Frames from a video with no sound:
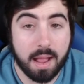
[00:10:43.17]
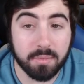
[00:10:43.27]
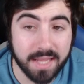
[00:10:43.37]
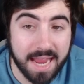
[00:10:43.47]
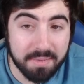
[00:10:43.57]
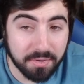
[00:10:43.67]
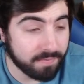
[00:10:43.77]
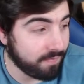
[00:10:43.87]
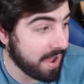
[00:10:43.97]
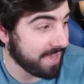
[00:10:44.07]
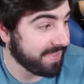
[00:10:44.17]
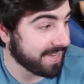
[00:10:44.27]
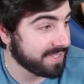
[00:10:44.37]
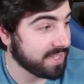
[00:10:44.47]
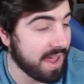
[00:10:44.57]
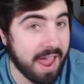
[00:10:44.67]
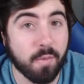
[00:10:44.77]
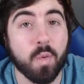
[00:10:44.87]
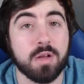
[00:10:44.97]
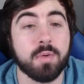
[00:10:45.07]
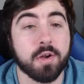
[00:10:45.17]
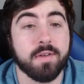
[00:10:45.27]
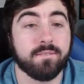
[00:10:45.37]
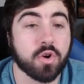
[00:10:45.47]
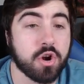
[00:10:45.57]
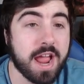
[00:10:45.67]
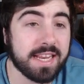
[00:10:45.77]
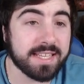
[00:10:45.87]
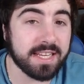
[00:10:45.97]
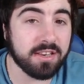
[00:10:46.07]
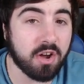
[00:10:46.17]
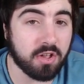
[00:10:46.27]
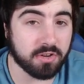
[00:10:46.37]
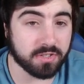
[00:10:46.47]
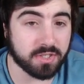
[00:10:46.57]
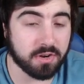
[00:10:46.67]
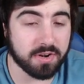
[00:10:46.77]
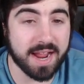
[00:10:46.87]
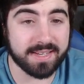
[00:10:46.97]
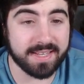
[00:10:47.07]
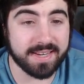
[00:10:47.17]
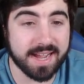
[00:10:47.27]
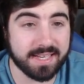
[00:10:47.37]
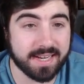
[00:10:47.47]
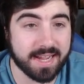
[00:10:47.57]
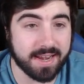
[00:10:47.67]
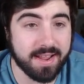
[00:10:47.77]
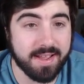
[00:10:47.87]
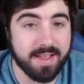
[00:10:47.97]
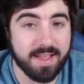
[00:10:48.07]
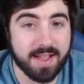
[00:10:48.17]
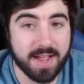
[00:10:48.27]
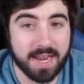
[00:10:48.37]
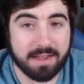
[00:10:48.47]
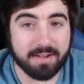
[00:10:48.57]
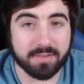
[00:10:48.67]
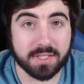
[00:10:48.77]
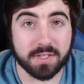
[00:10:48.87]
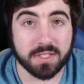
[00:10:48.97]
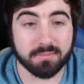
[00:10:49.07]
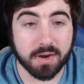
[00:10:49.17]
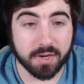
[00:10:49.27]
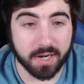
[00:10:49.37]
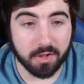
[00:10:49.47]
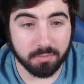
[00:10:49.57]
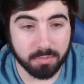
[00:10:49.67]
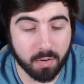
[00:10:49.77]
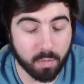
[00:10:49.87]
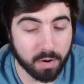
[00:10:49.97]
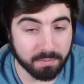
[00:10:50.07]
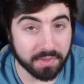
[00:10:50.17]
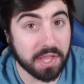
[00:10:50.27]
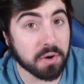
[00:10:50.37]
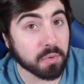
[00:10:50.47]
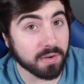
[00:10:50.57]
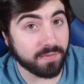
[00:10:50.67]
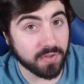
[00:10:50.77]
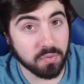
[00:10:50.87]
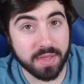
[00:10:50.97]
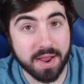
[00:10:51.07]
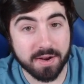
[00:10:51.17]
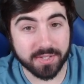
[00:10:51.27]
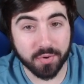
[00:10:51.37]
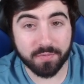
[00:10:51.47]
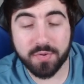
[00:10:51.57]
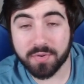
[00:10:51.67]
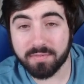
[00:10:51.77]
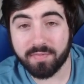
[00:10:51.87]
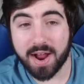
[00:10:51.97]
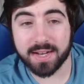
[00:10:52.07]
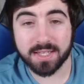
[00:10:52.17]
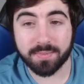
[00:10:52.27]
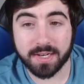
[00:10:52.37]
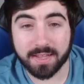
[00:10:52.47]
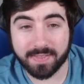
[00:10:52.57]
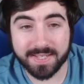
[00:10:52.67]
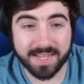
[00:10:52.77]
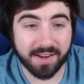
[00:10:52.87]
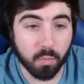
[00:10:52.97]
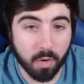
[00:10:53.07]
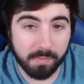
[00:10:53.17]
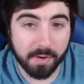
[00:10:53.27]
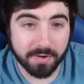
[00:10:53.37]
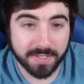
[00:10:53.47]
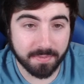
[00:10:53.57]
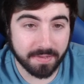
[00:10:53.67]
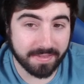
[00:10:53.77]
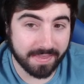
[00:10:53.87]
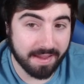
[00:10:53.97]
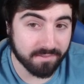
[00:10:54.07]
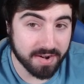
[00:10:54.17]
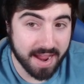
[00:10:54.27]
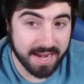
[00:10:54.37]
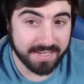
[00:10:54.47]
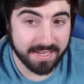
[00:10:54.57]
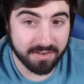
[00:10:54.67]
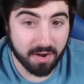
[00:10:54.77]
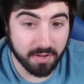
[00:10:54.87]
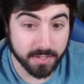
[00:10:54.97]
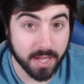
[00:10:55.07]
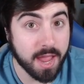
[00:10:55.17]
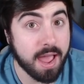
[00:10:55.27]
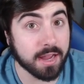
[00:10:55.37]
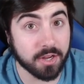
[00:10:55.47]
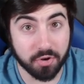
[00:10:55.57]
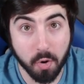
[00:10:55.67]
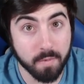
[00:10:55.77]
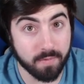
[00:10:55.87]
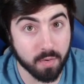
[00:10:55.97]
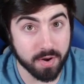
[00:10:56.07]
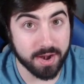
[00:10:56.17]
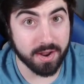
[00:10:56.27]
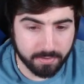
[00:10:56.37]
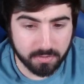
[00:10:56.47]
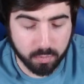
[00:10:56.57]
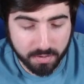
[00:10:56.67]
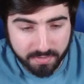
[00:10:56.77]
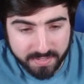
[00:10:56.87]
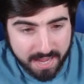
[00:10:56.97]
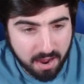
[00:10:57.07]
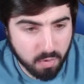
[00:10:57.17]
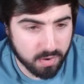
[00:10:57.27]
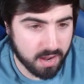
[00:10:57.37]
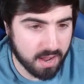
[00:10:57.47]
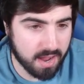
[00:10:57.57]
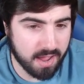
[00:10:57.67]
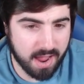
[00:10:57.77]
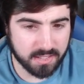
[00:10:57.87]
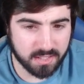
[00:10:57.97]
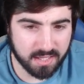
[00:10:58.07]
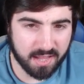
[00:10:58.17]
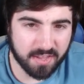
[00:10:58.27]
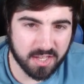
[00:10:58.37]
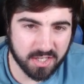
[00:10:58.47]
I was able to find this at Walmart for $19 or $19.99. Now, I was a good Samaritan. I only bought one, but there were a few there. So if you can find something like this at a Walmart or something like that for $19, go for it. There was one of these out. I think I